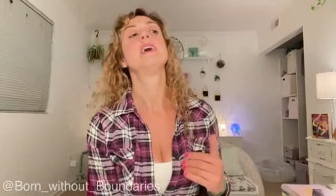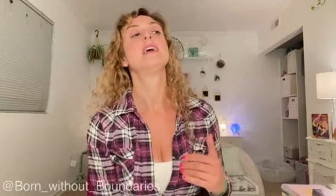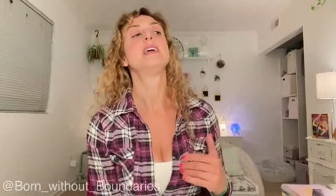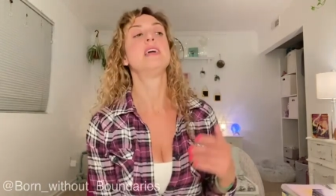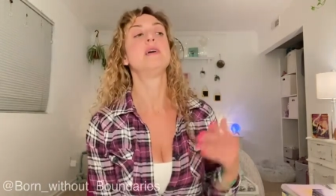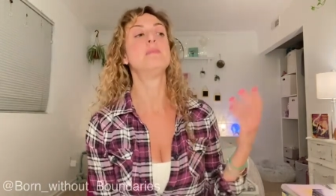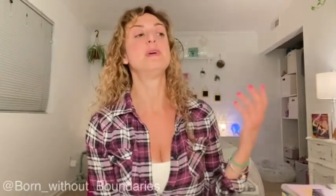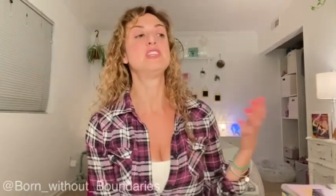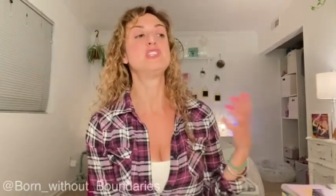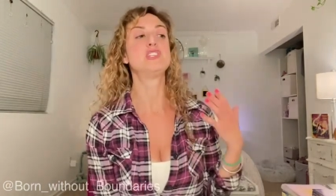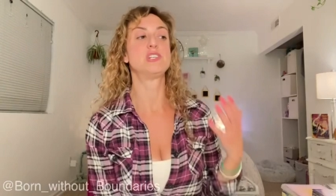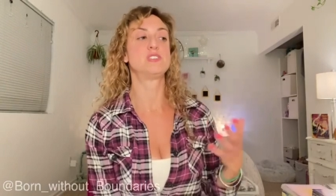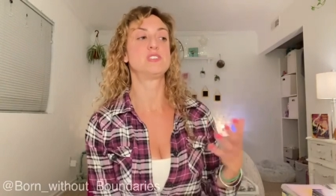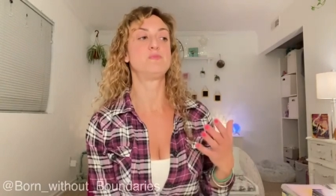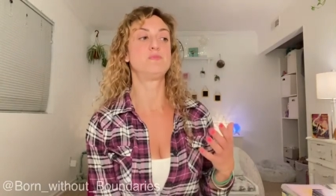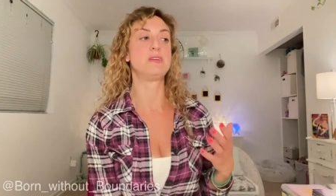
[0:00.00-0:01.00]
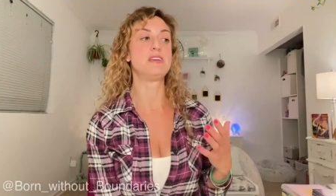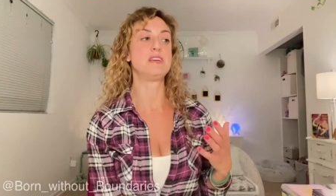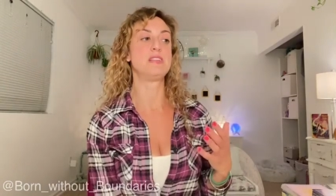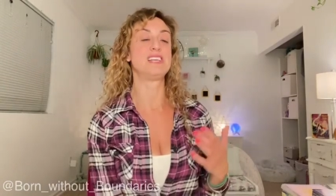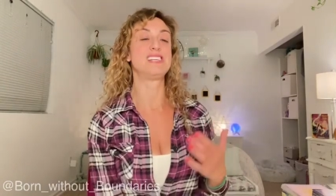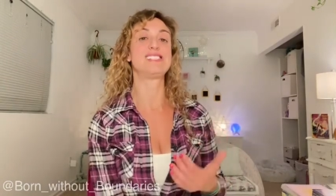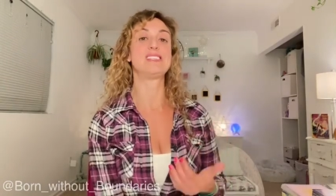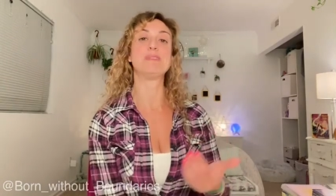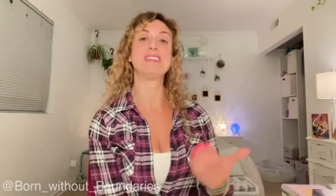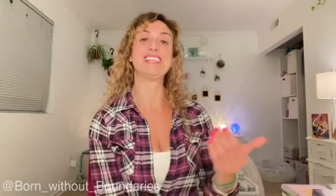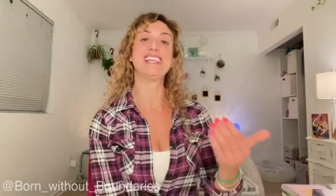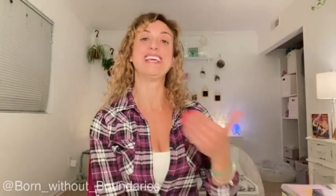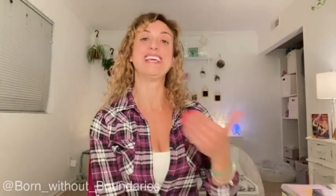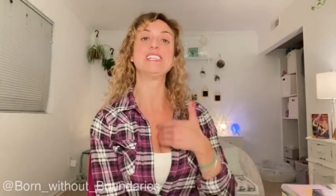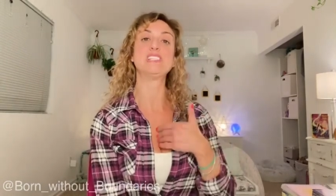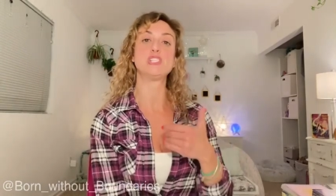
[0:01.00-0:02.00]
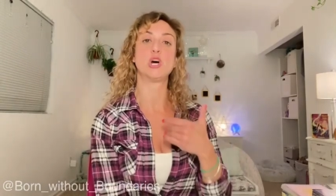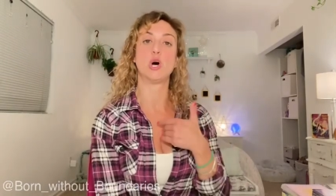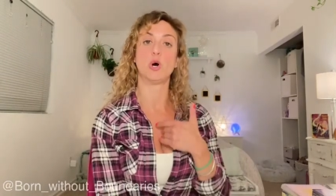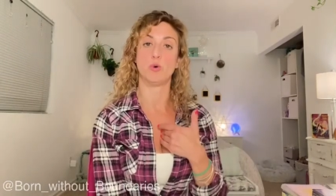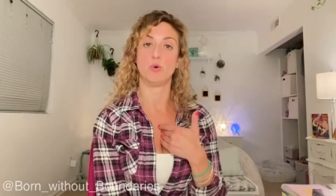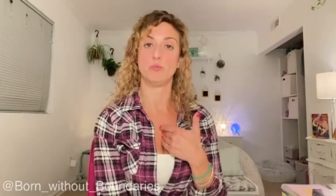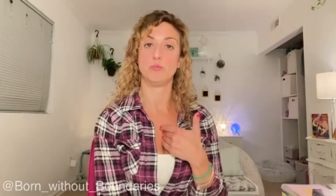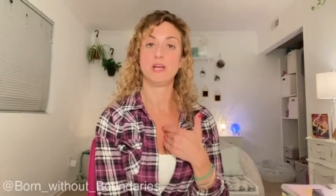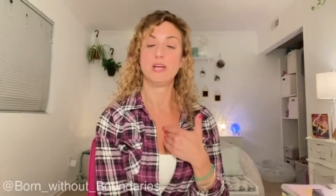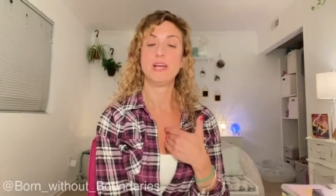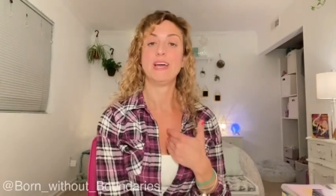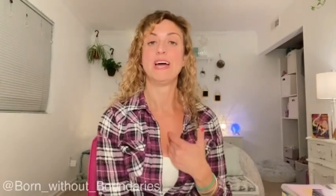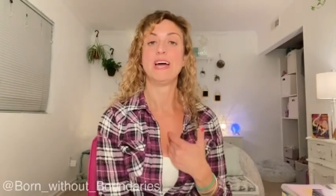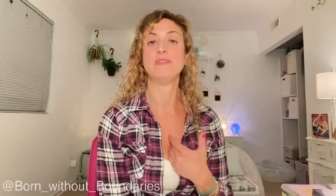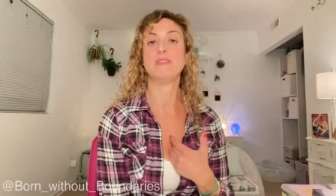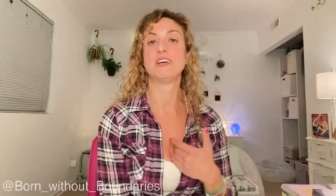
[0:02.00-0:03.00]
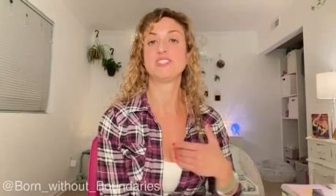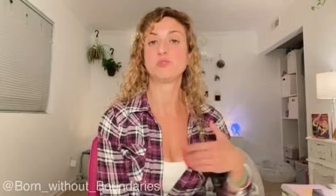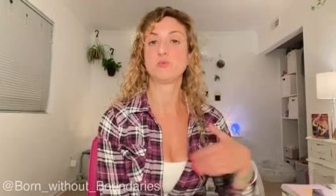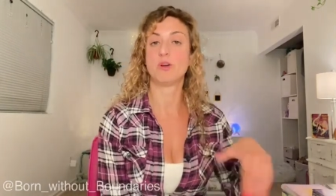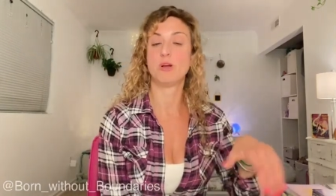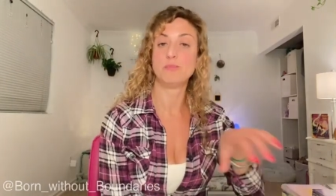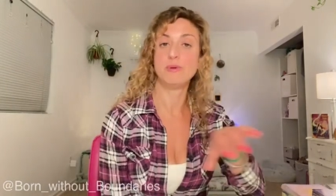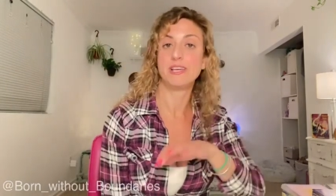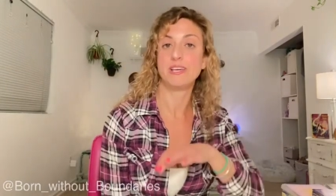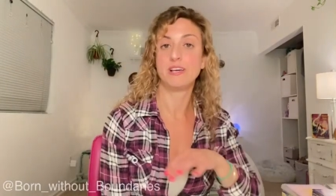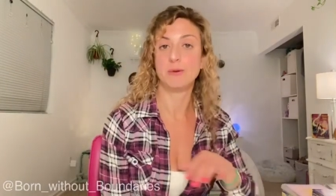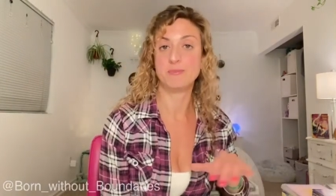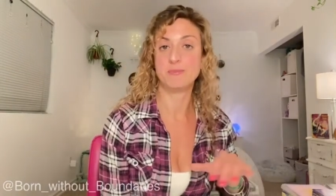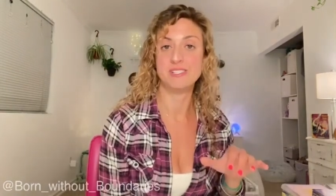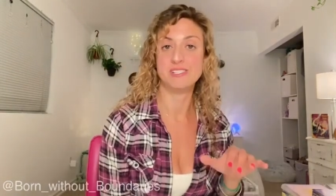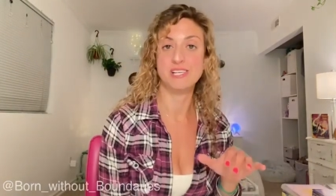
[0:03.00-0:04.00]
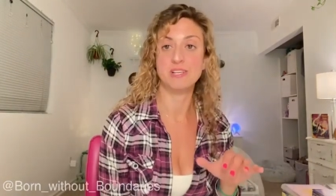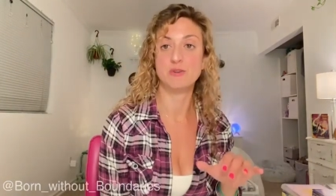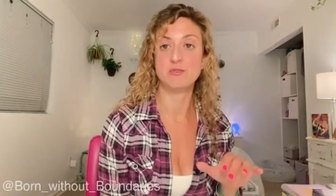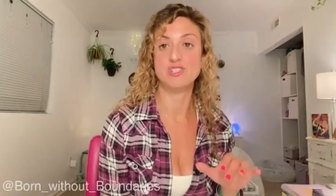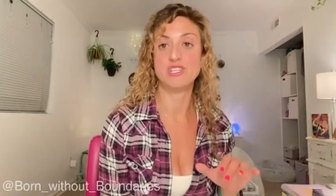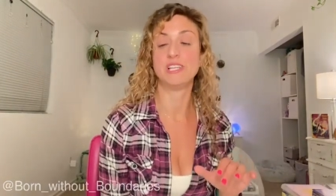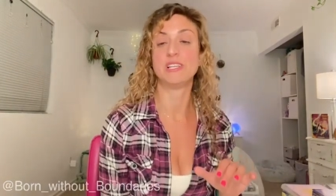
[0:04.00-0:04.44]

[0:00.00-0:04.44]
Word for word: It may just be like something that hits home. And that's where I'm picking up this energy.